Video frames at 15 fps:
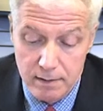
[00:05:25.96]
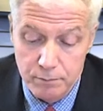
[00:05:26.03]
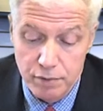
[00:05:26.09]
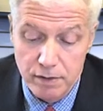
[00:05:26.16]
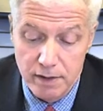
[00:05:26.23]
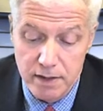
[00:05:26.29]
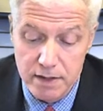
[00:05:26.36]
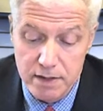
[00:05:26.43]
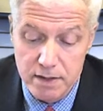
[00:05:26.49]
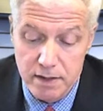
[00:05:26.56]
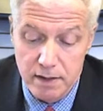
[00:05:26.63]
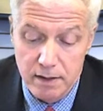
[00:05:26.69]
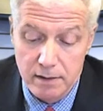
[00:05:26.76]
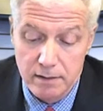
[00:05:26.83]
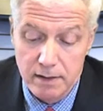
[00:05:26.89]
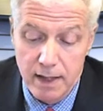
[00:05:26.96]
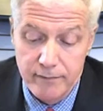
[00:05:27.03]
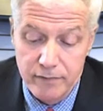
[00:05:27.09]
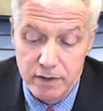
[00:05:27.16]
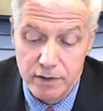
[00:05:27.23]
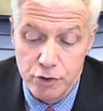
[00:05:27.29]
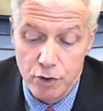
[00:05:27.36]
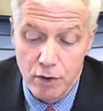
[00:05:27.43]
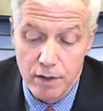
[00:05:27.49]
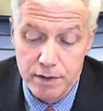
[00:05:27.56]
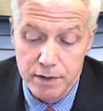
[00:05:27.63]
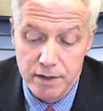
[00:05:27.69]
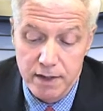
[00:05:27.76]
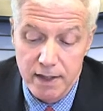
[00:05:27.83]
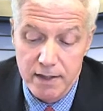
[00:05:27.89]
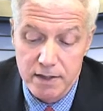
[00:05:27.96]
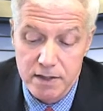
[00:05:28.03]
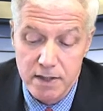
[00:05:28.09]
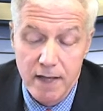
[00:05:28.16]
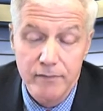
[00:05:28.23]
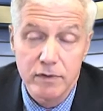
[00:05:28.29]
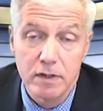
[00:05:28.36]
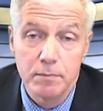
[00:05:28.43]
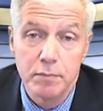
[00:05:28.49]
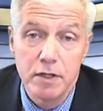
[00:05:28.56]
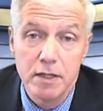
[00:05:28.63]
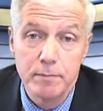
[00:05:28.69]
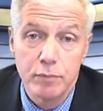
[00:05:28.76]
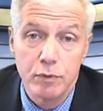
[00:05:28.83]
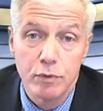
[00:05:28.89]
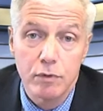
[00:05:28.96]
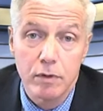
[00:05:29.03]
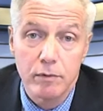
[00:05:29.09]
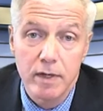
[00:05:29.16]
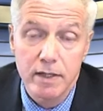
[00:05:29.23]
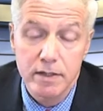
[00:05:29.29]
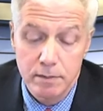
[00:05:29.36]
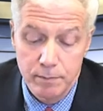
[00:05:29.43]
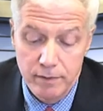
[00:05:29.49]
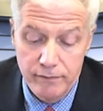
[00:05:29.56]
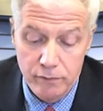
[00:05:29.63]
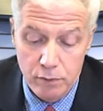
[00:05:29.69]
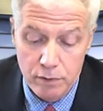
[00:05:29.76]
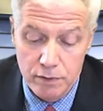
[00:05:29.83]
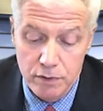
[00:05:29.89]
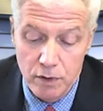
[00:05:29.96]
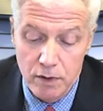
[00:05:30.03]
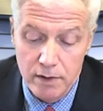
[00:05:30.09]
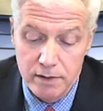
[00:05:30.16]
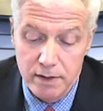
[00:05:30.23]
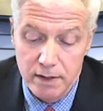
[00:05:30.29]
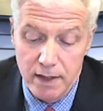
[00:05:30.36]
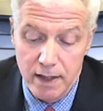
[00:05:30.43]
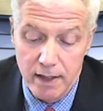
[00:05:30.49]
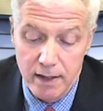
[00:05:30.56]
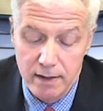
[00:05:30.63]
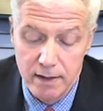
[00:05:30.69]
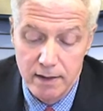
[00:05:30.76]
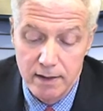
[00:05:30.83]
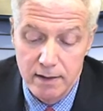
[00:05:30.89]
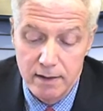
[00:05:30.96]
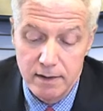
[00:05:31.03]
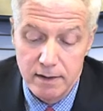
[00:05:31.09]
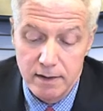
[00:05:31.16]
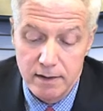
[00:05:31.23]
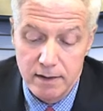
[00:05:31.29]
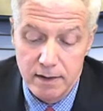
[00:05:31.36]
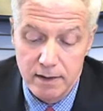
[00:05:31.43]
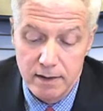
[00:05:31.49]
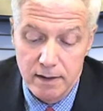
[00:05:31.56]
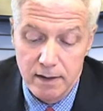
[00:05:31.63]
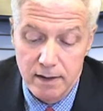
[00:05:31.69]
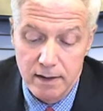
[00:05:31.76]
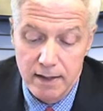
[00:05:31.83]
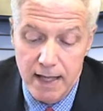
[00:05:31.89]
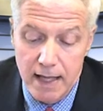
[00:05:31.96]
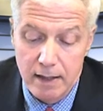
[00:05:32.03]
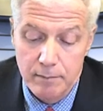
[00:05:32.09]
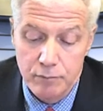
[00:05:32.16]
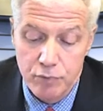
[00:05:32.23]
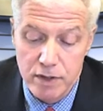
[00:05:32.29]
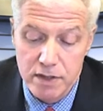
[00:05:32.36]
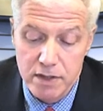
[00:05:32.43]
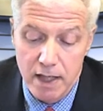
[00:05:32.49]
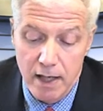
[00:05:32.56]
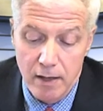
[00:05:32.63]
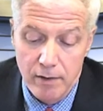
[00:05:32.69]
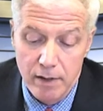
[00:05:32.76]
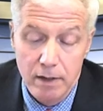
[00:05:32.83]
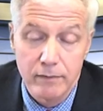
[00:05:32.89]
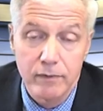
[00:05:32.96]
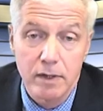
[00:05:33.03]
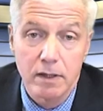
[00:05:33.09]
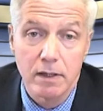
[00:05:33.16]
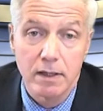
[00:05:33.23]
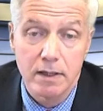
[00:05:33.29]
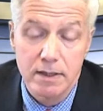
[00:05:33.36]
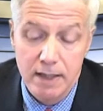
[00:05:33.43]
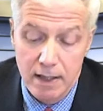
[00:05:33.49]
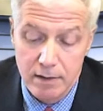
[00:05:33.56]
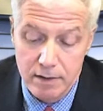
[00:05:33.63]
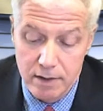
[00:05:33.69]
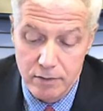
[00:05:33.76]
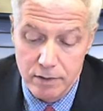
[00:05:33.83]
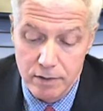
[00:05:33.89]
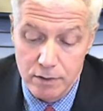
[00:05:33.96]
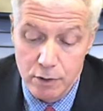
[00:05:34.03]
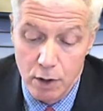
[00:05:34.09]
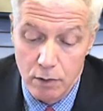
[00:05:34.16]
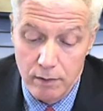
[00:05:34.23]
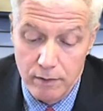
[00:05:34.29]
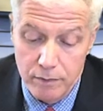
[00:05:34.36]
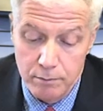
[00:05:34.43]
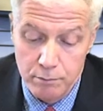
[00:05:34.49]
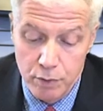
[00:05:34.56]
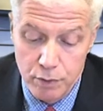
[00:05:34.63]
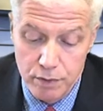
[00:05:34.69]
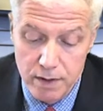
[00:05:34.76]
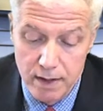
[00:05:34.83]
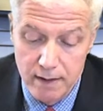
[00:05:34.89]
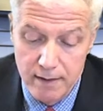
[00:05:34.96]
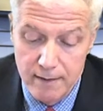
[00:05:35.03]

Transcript: Police levied charges against 70 people who were arrested before dawn today in the Calabrese area of Italy, down near the toe of the boot.